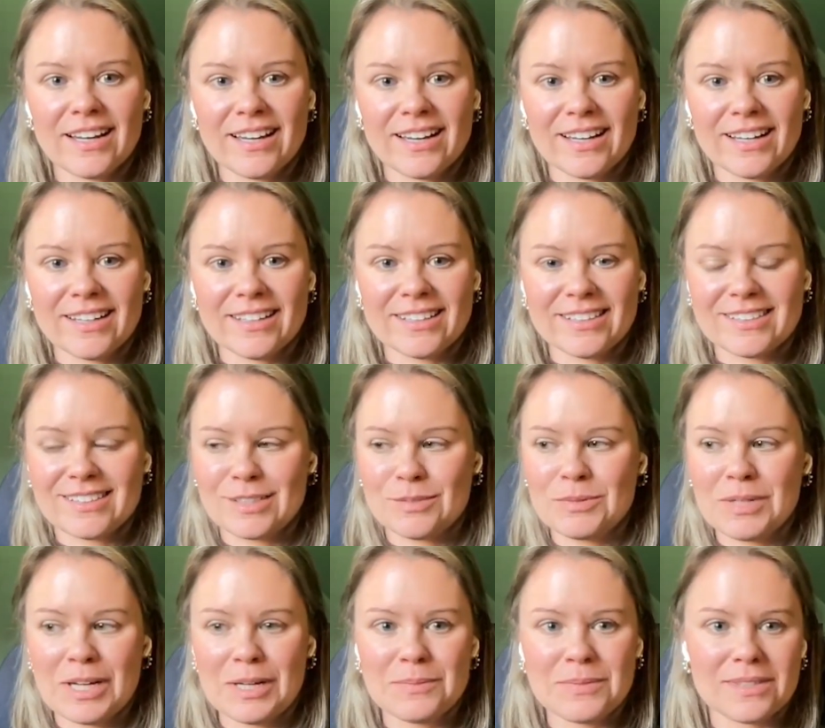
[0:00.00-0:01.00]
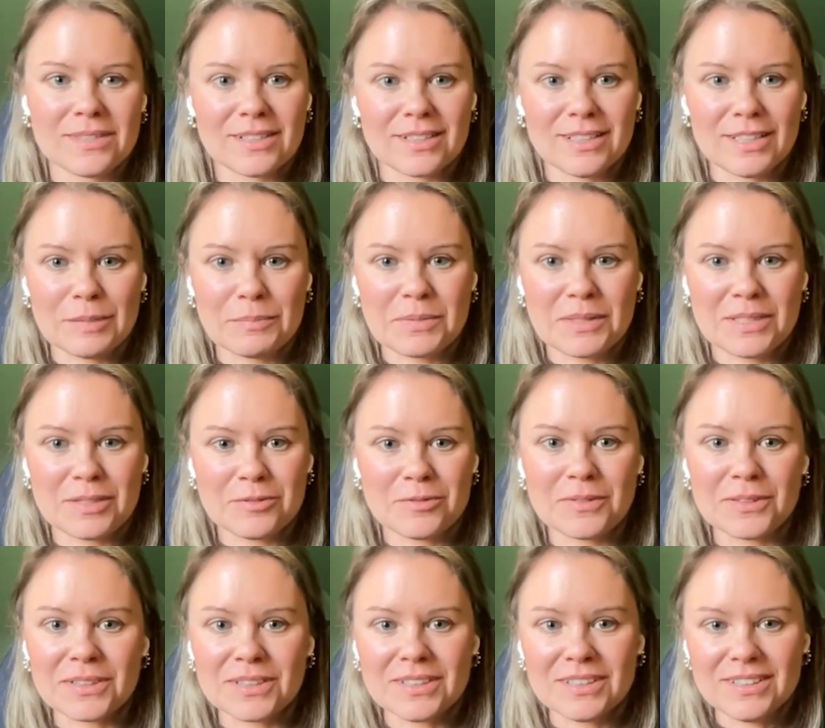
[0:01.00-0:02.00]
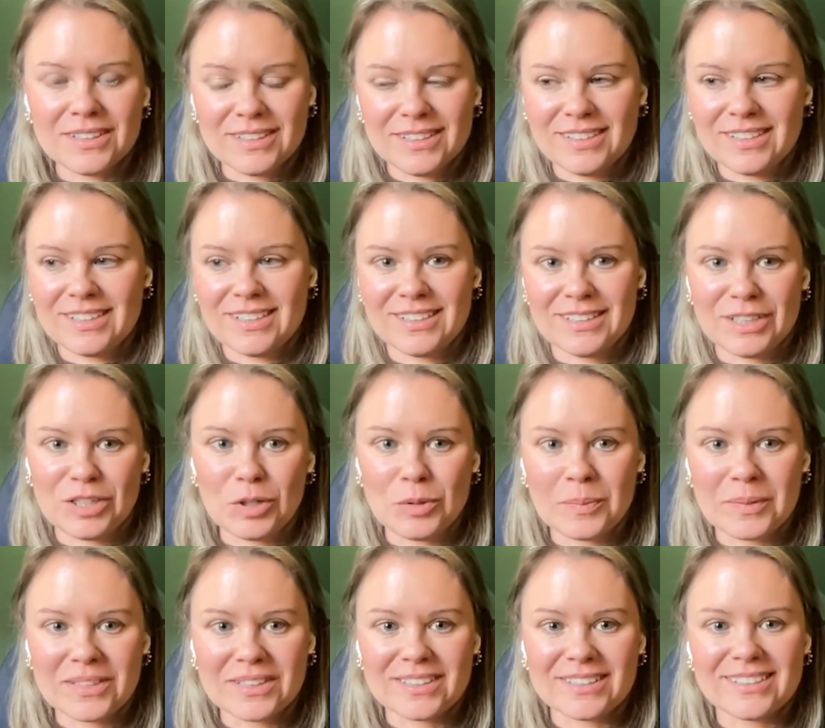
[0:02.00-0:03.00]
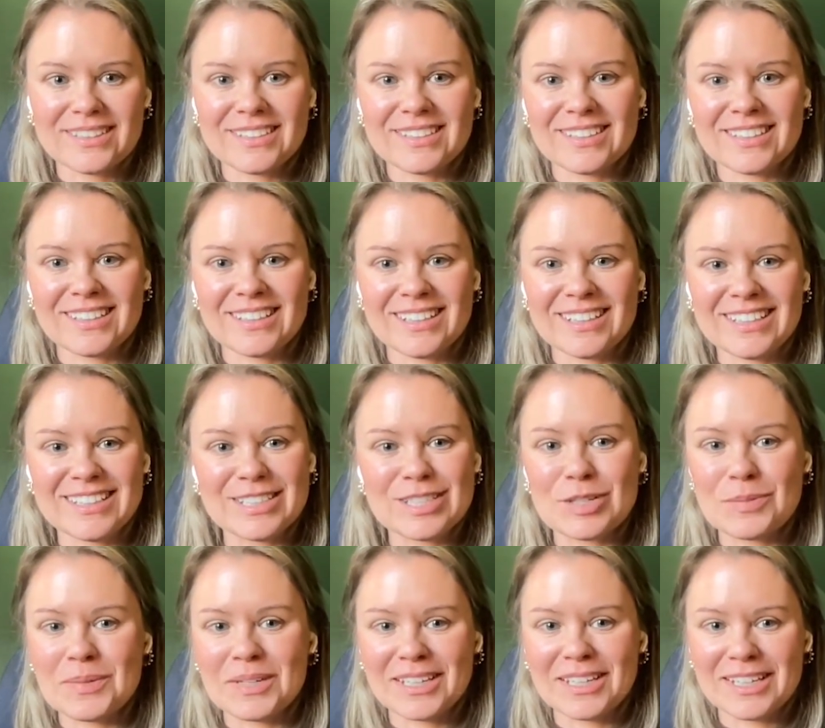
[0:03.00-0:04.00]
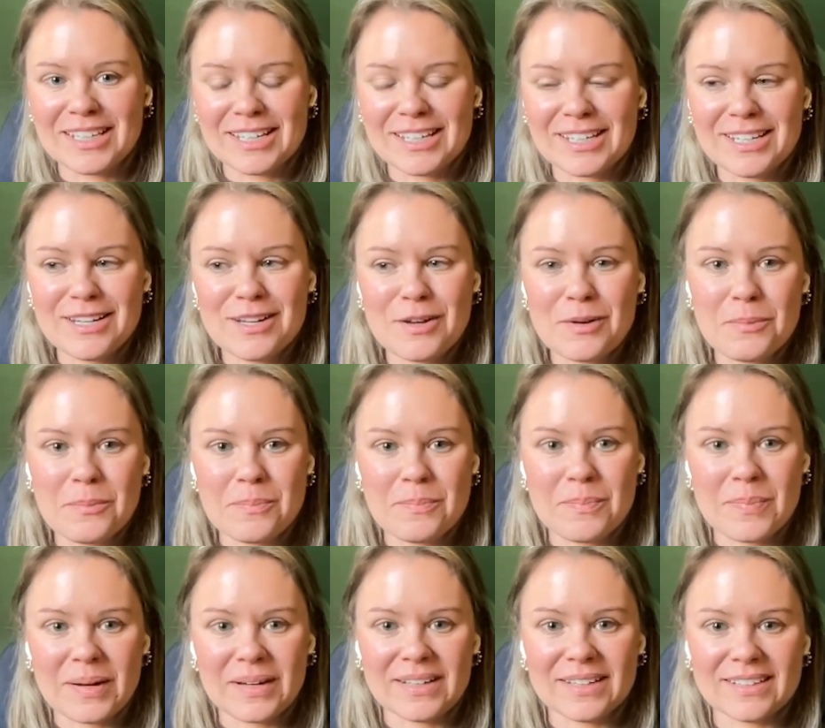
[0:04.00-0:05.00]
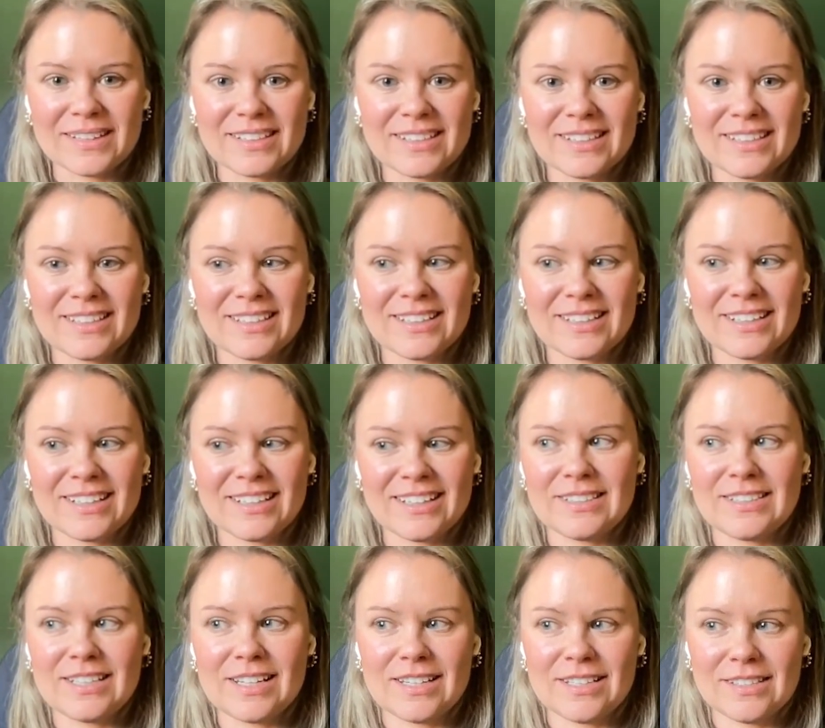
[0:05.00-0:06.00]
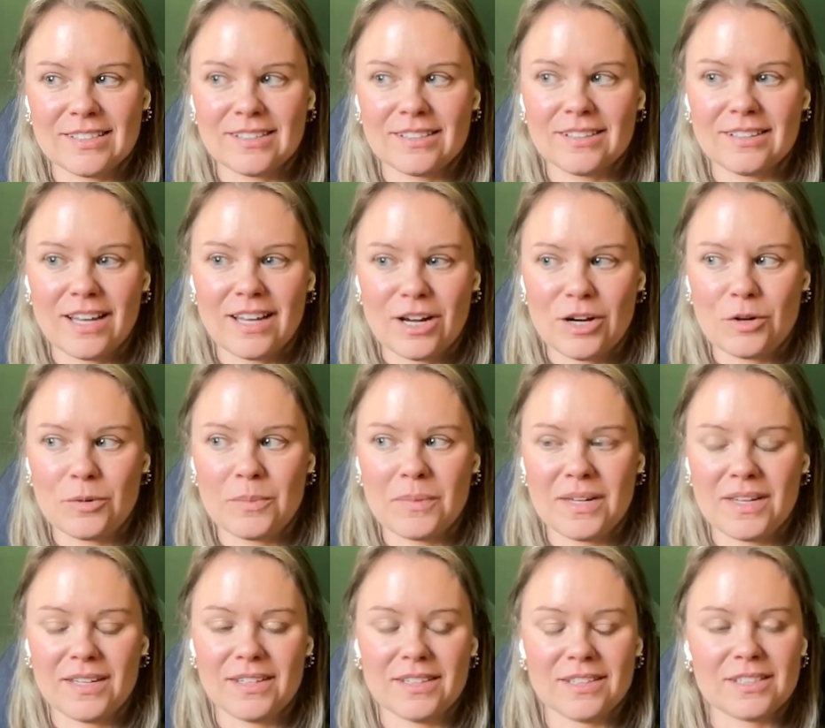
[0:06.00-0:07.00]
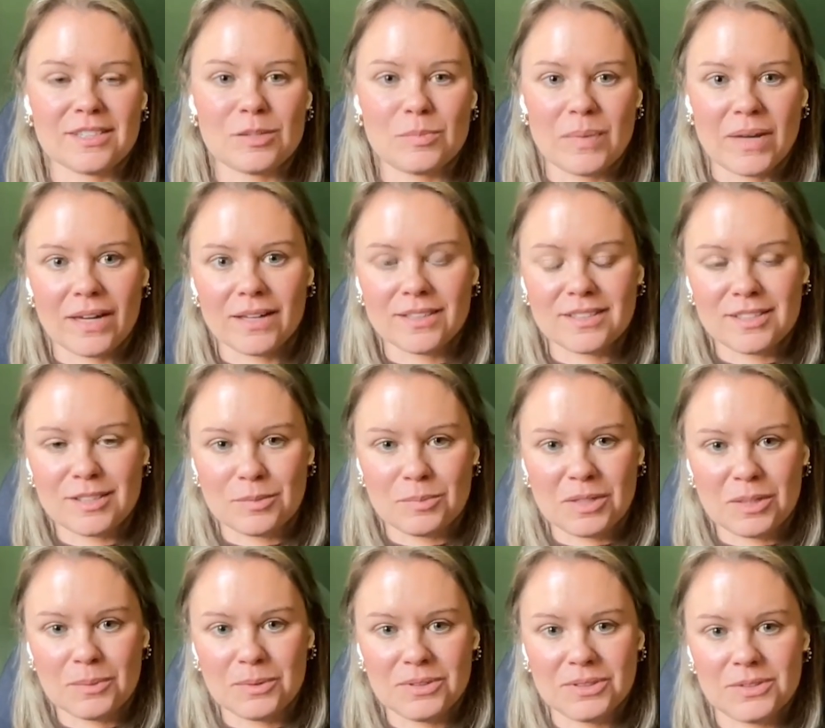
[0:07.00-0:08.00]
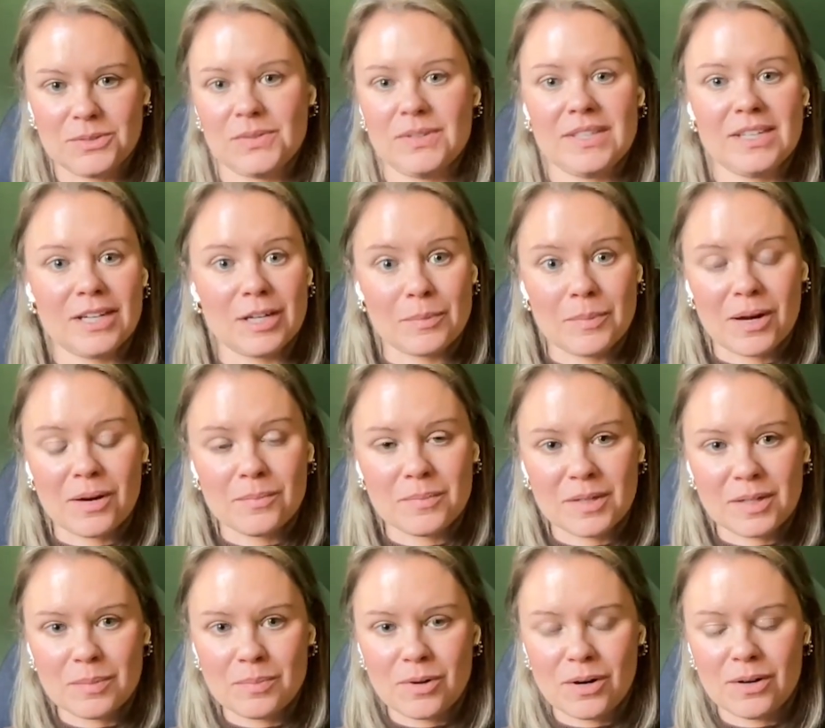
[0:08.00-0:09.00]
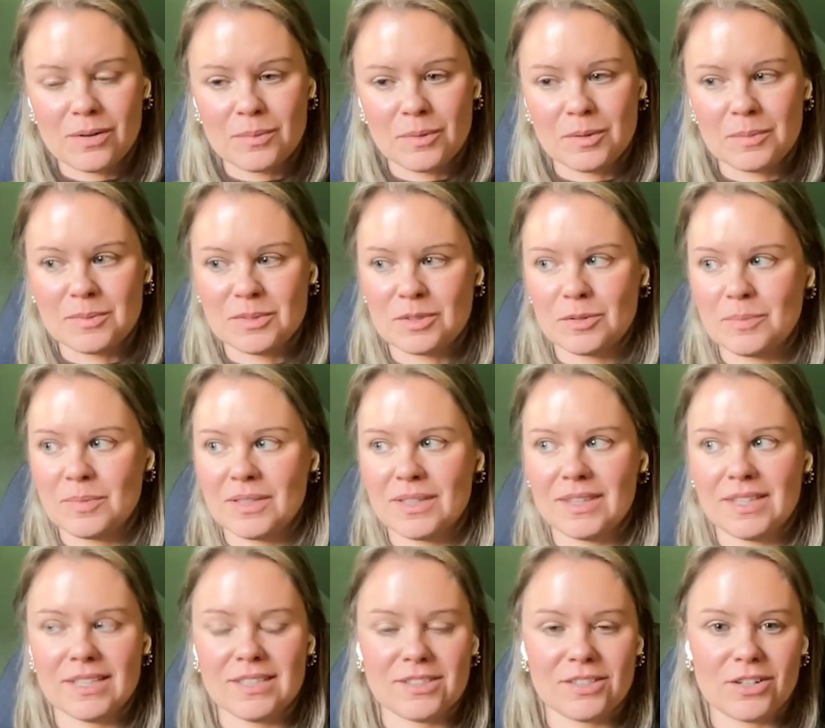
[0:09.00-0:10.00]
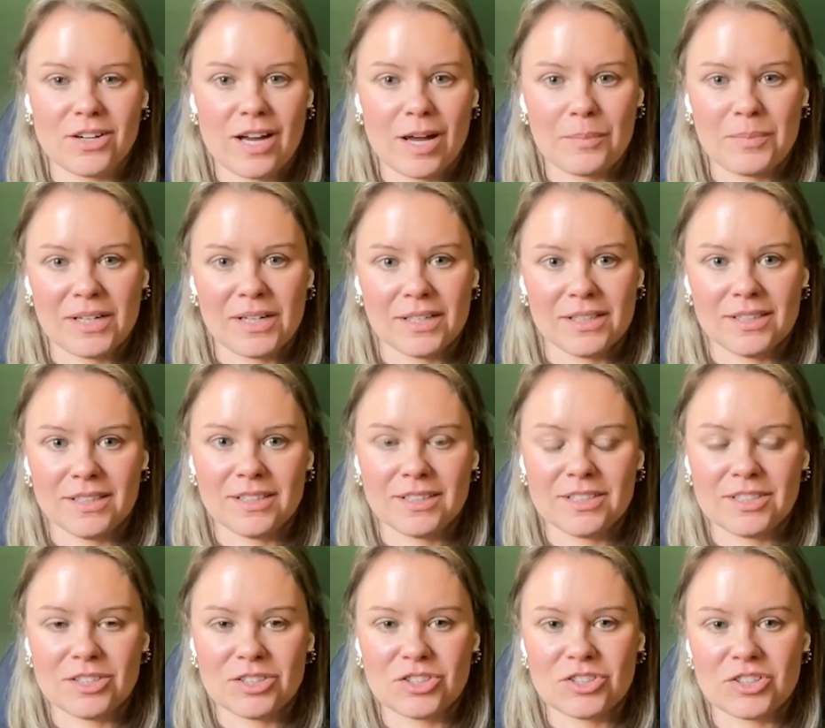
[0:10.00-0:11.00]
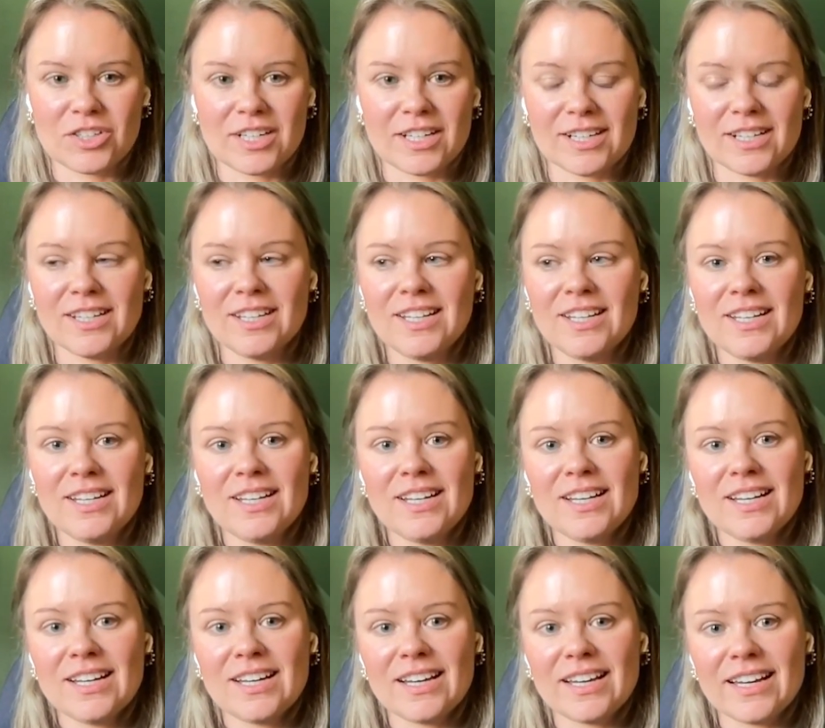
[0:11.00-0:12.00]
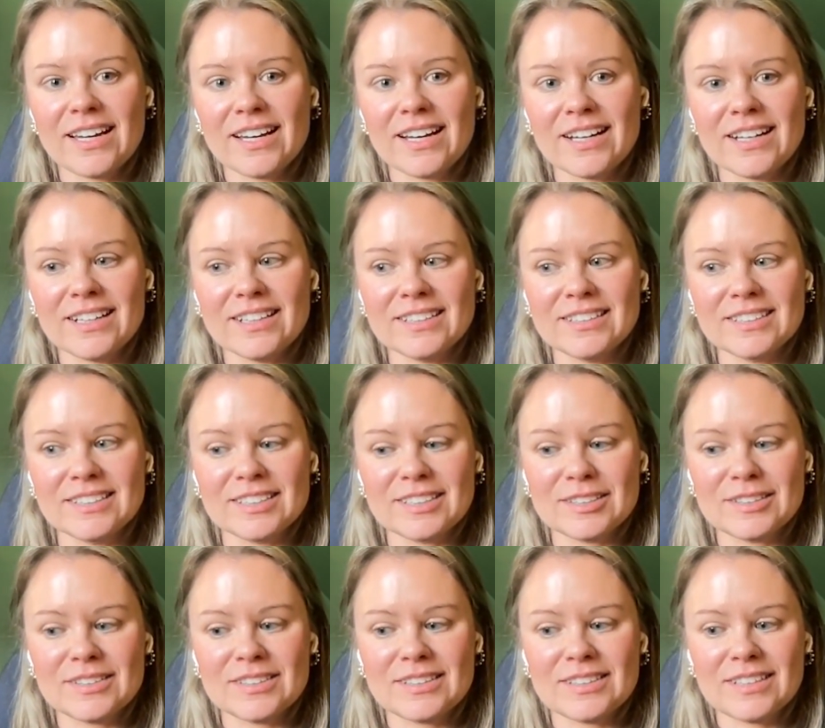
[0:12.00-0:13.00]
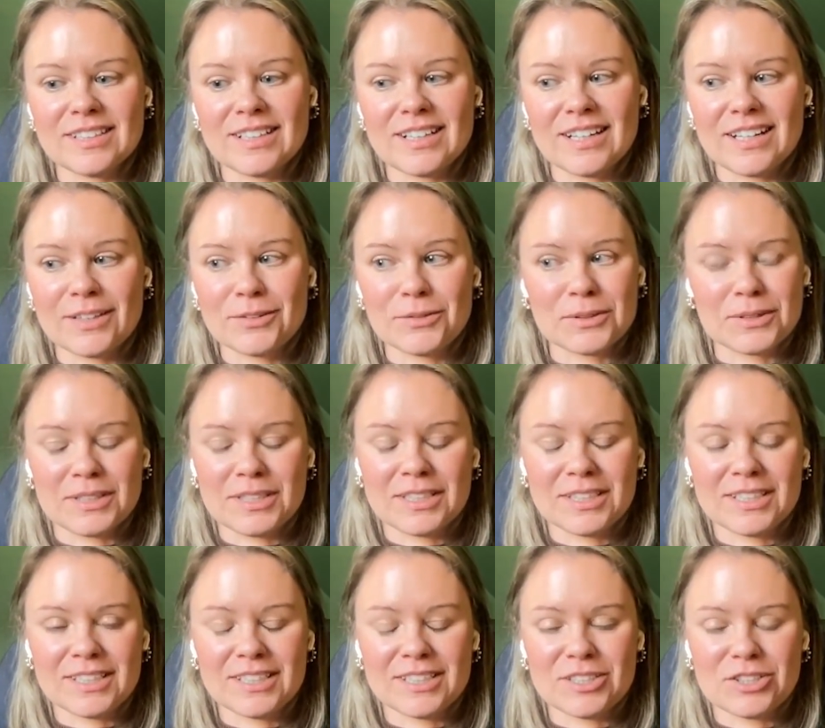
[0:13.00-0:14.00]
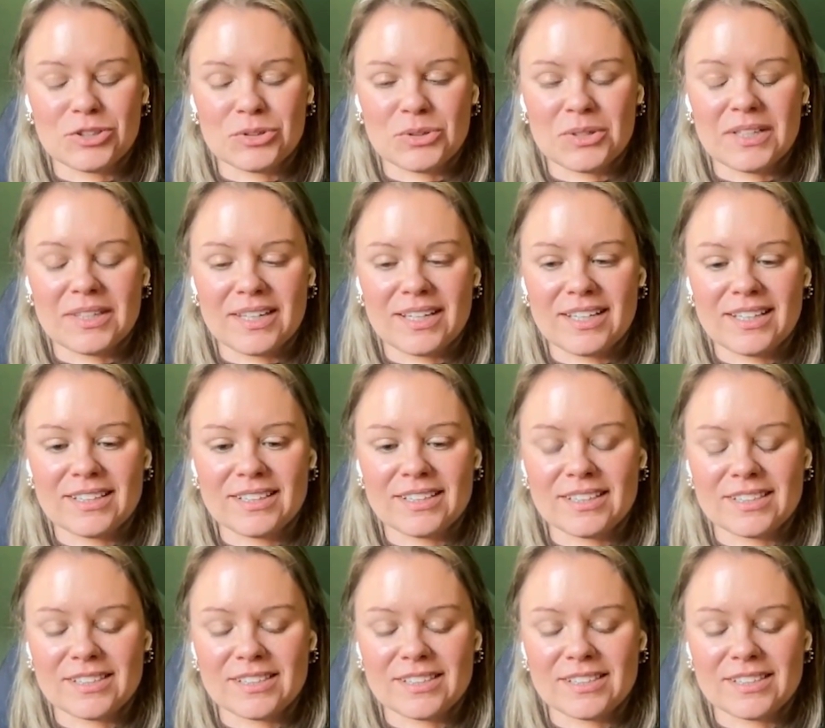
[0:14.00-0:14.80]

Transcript: And sometimes the clip can feel a little bit intimidating, but it does allow me the space to be able to think about big problems or big things that are happening in the industry. And I really enjoy that.